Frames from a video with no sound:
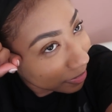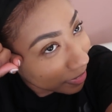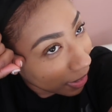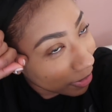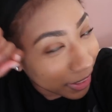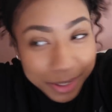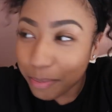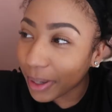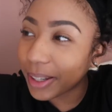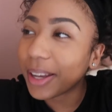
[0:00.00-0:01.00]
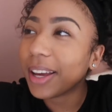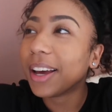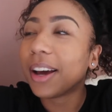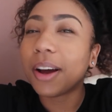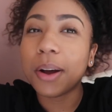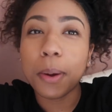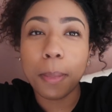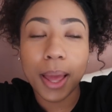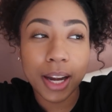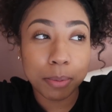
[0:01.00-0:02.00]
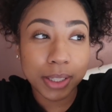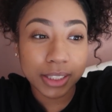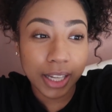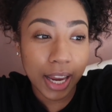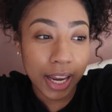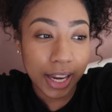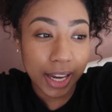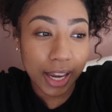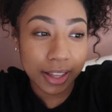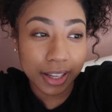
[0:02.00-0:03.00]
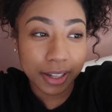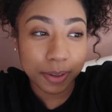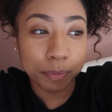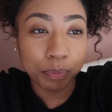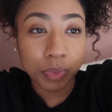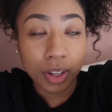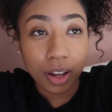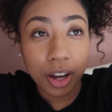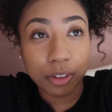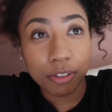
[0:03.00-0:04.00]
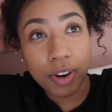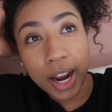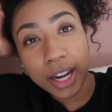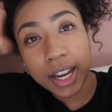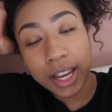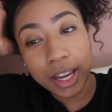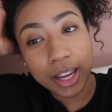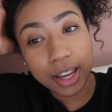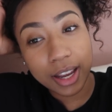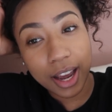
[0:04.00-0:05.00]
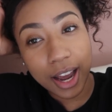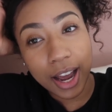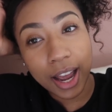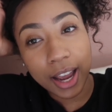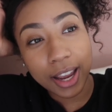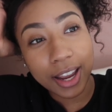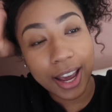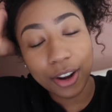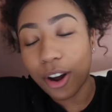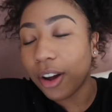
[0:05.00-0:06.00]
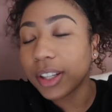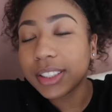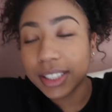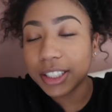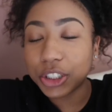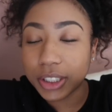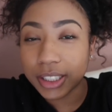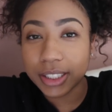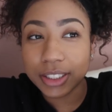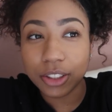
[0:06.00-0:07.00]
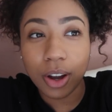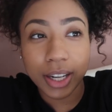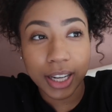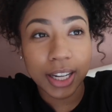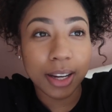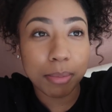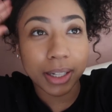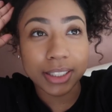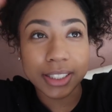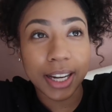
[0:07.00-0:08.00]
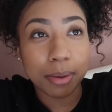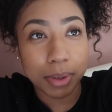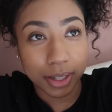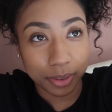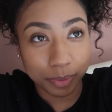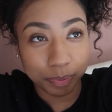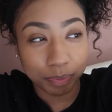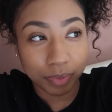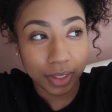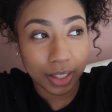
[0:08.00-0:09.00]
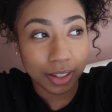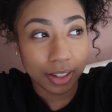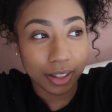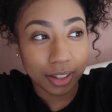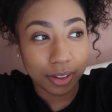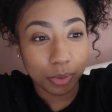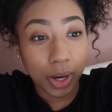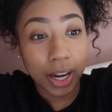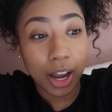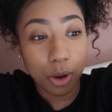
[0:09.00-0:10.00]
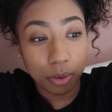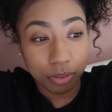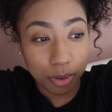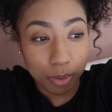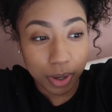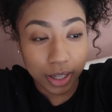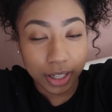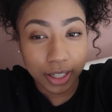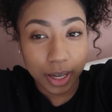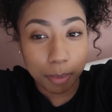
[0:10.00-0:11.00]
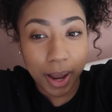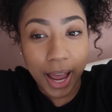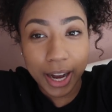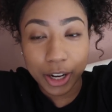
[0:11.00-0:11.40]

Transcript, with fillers: Not really, but I ate a piece of cake. And then on Friday, I had all intentions on eating my salmon when I got home from work, but I had